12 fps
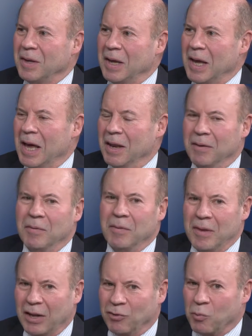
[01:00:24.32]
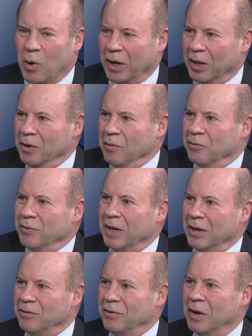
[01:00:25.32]
And that's one of those
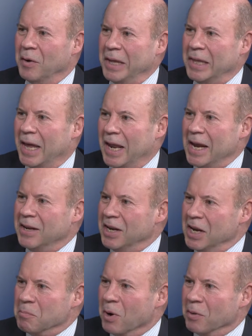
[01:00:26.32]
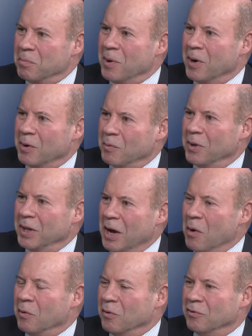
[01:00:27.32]
things, in that 18-month period when the
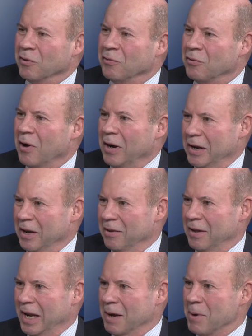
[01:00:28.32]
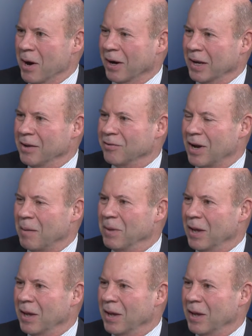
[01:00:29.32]
owners are starting to think about an ESOP,